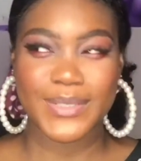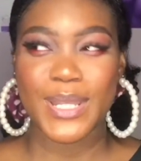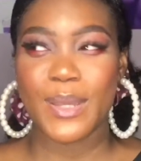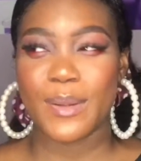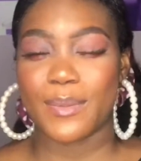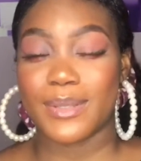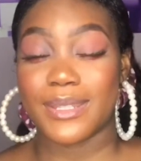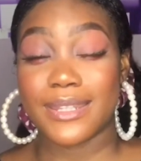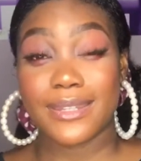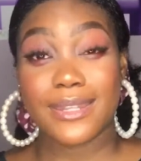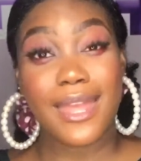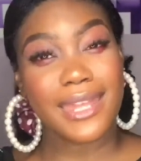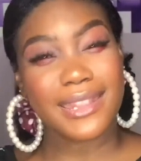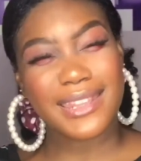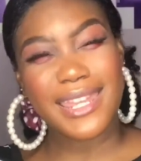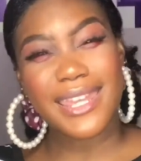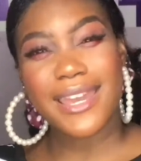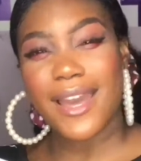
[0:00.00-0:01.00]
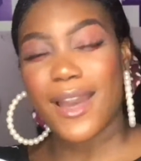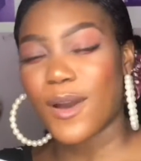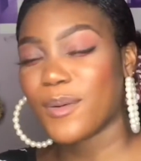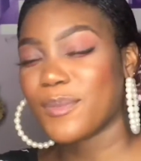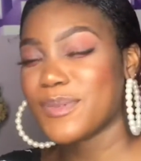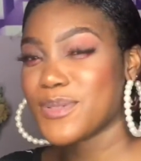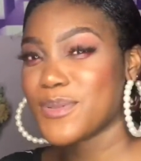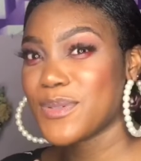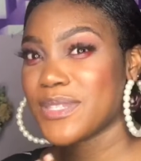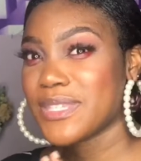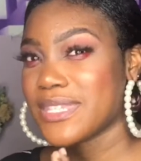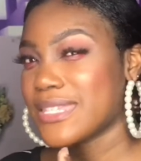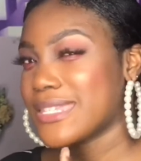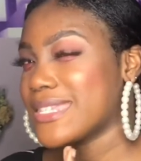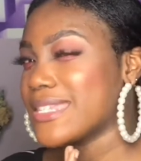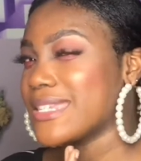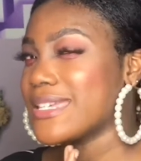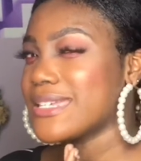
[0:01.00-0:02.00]
But then I think I'll be doing this
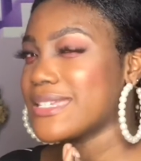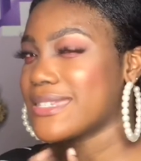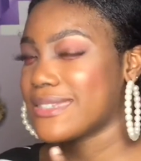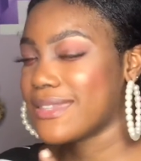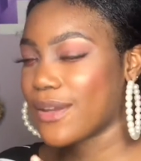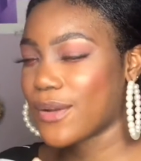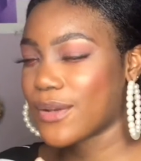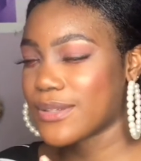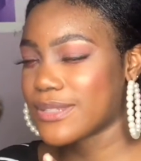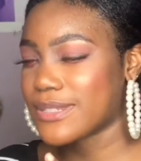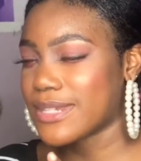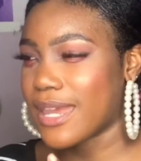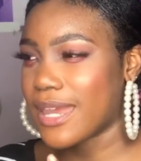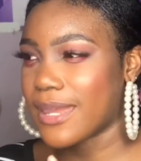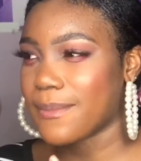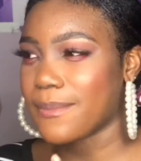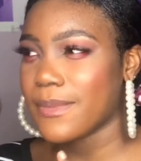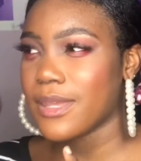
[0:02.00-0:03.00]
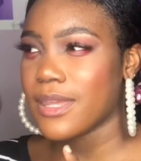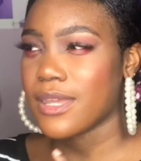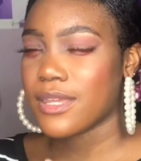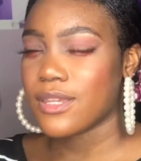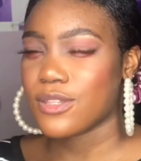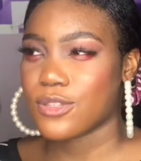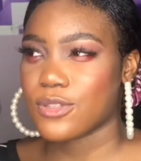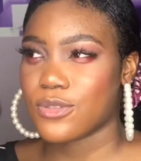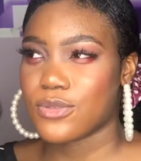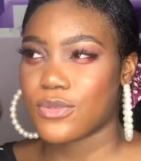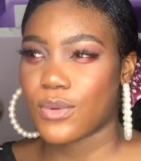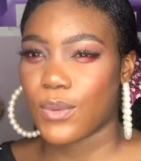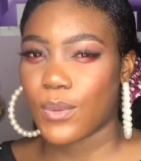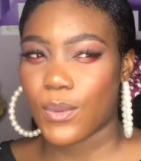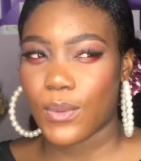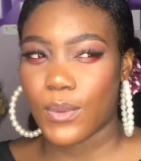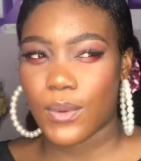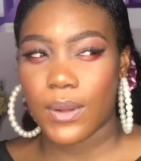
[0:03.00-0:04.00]
a second time,
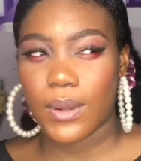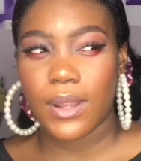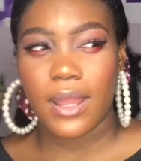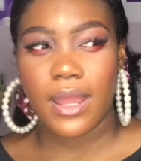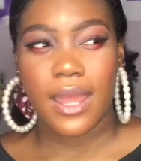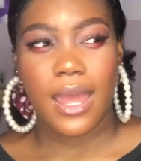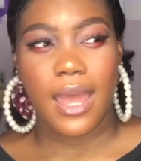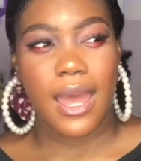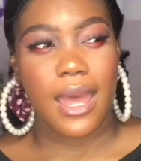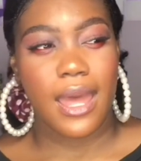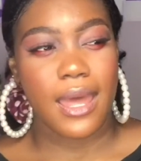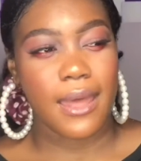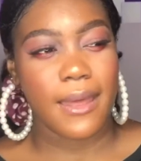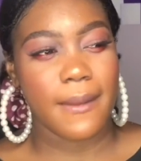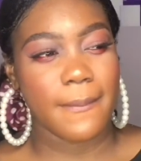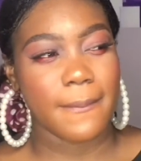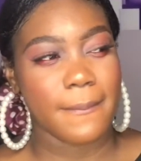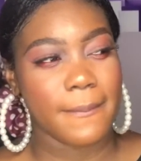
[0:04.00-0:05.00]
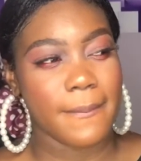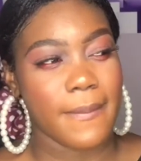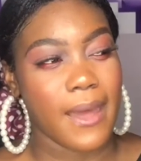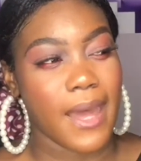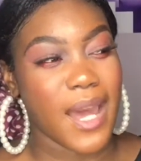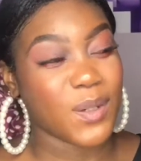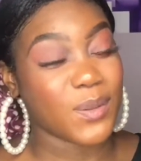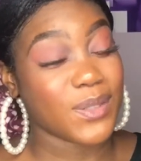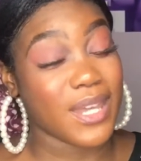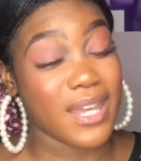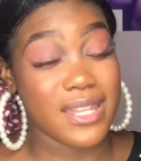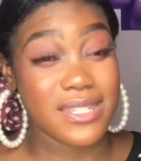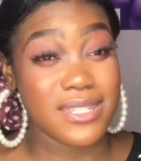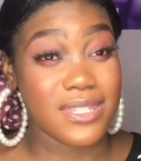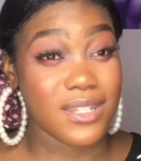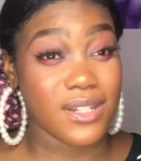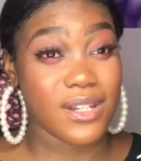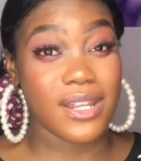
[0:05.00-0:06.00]
so I would
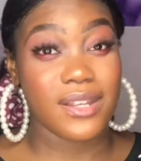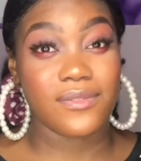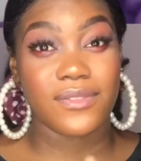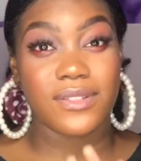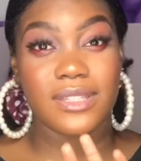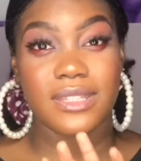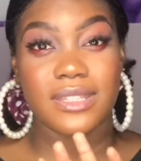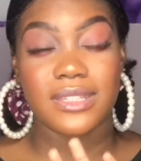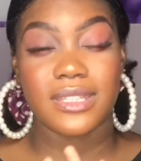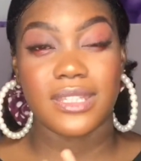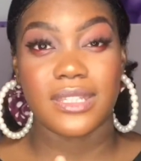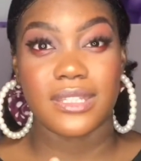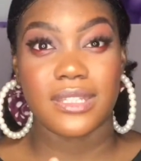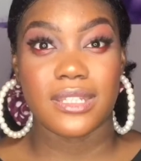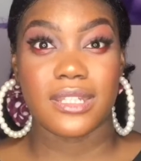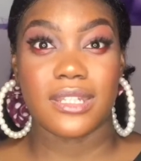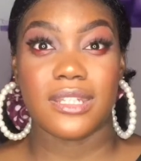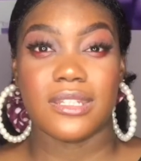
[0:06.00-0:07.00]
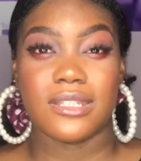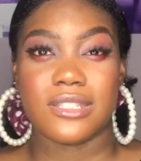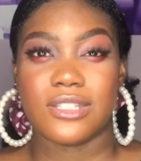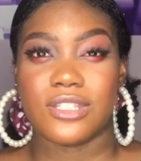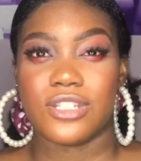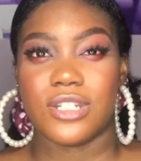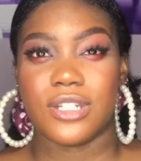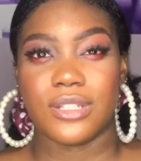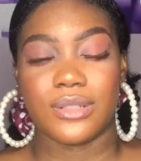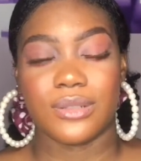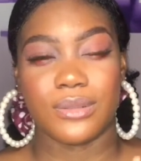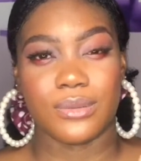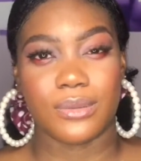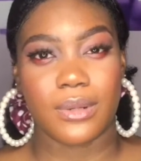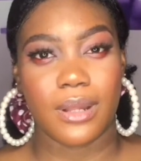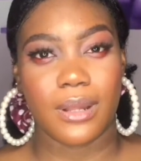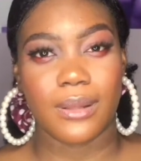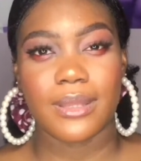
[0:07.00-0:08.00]
answer everything in
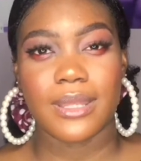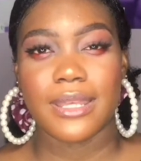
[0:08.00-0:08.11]
general.